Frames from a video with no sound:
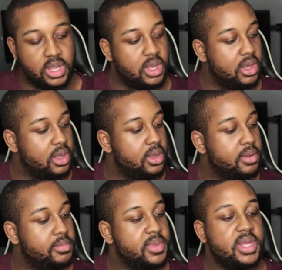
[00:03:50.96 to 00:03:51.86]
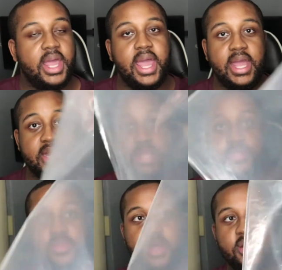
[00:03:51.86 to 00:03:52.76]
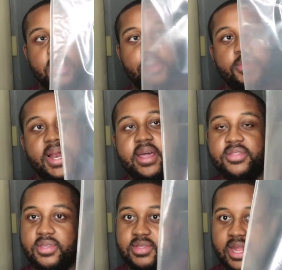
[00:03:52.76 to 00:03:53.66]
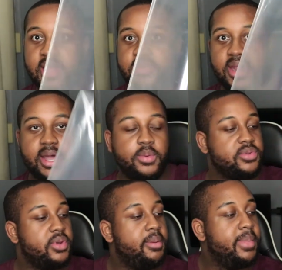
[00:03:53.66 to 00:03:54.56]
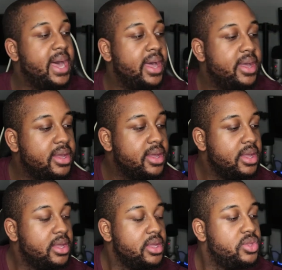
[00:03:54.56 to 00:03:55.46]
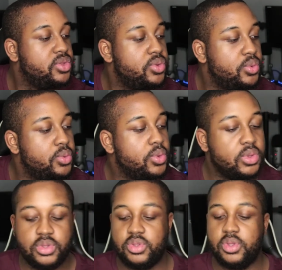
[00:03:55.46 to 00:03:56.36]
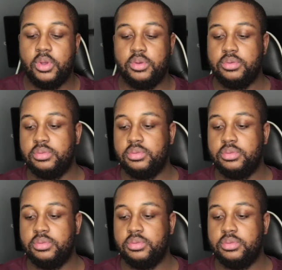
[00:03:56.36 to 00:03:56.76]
Um, and these are the little plastics that I said I was going to buy too. So,